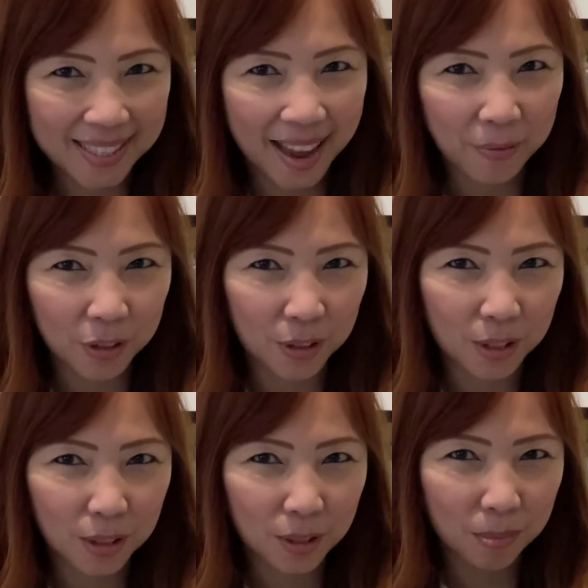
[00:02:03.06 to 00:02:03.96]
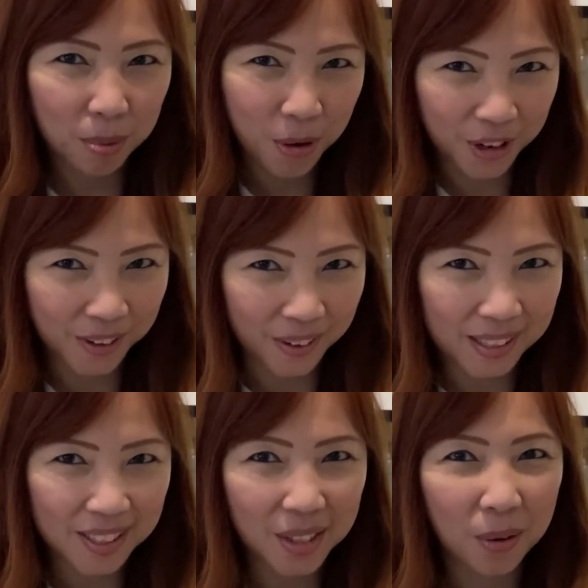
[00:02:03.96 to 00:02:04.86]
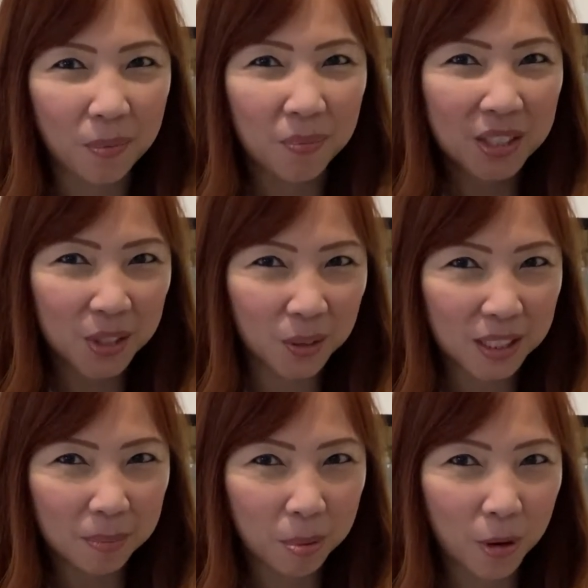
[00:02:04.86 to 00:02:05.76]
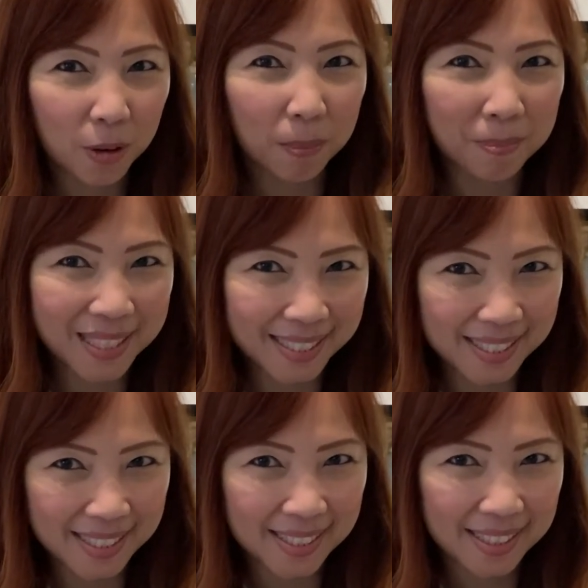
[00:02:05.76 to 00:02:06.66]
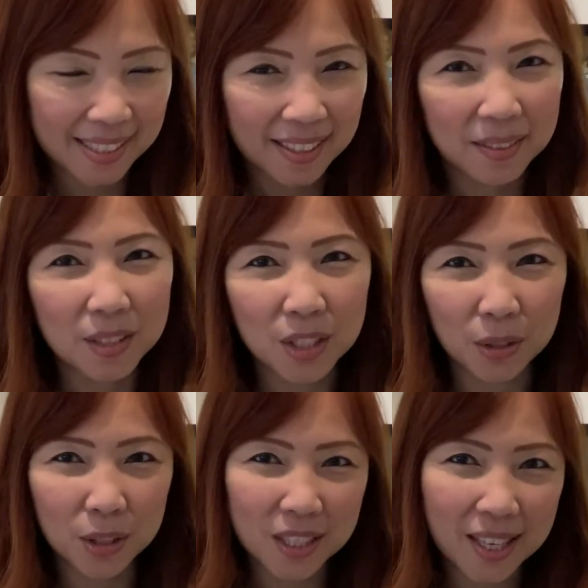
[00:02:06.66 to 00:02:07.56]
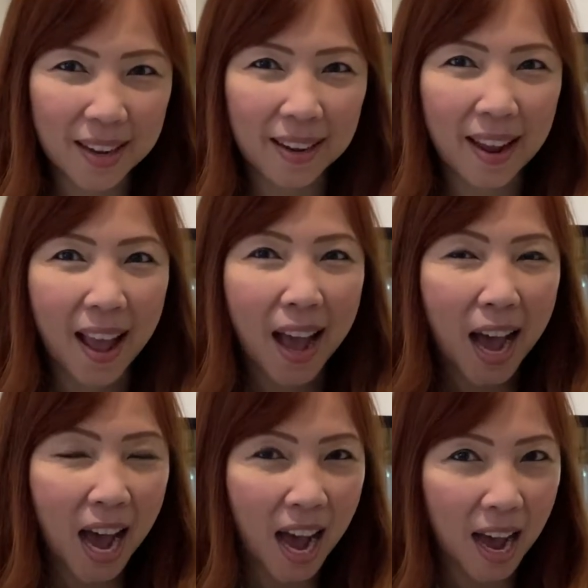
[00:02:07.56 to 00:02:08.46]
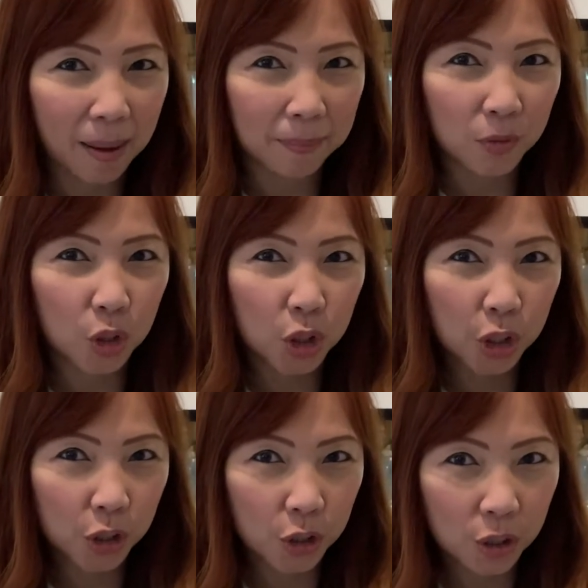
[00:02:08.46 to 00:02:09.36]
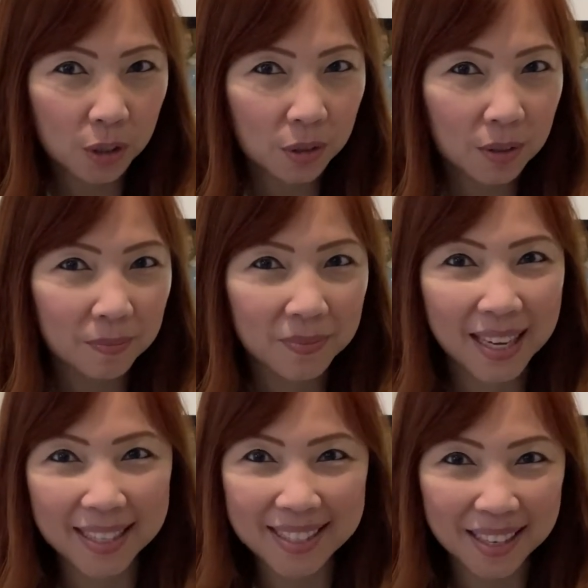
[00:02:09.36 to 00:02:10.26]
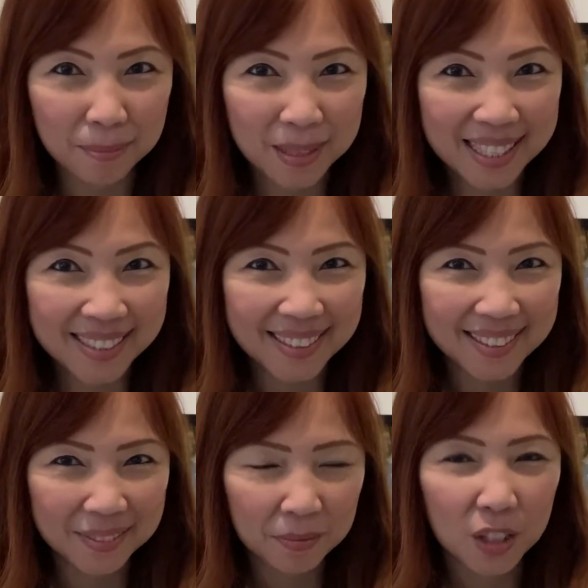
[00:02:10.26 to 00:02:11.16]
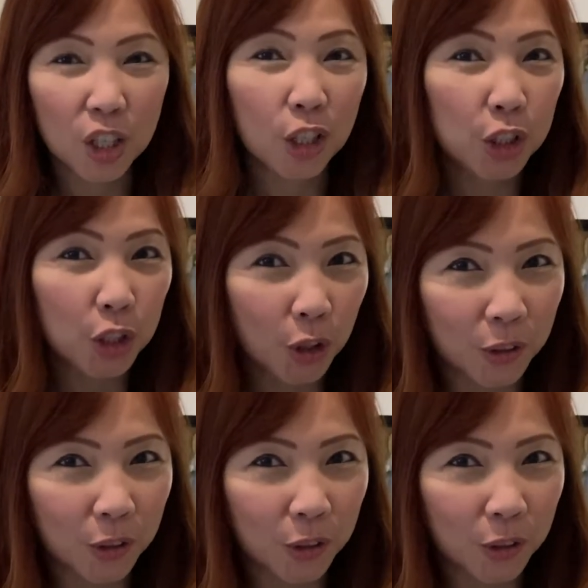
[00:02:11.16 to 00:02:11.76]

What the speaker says: after the pork, right? So salty pork meat. So you say G, and you say meat, yolk.